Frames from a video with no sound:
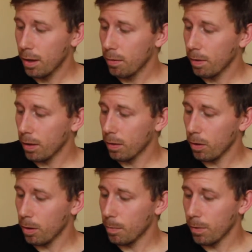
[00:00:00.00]
around the
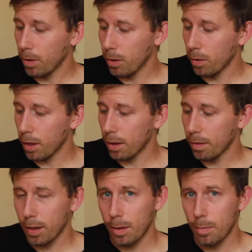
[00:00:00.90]
top, so you've got that
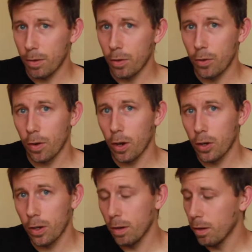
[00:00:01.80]
seamless
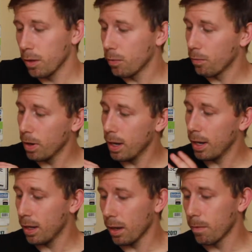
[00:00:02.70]
construction that's really
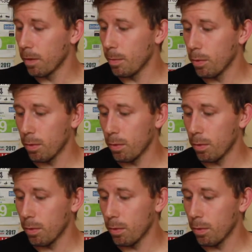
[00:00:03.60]
comfortable,